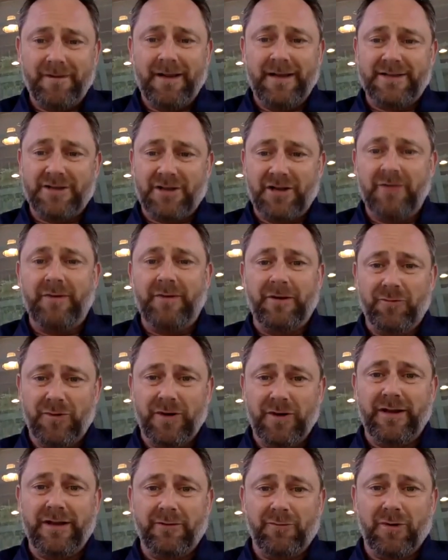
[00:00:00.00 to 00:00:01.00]
It's going to be
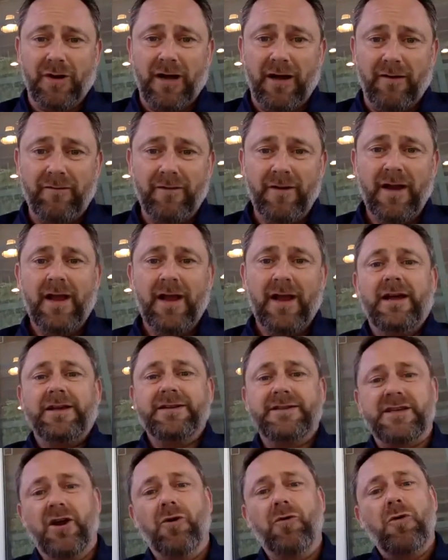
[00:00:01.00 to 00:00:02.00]
really rough.
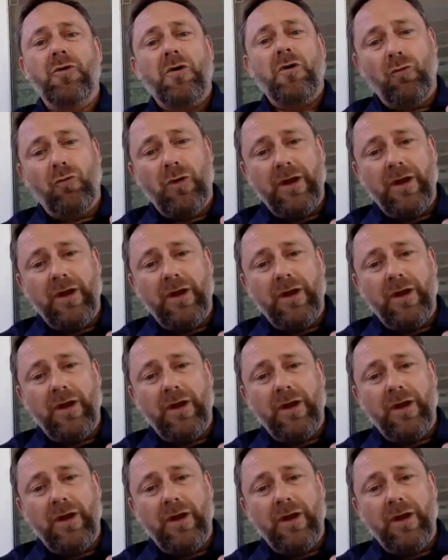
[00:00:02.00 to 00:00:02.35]
So,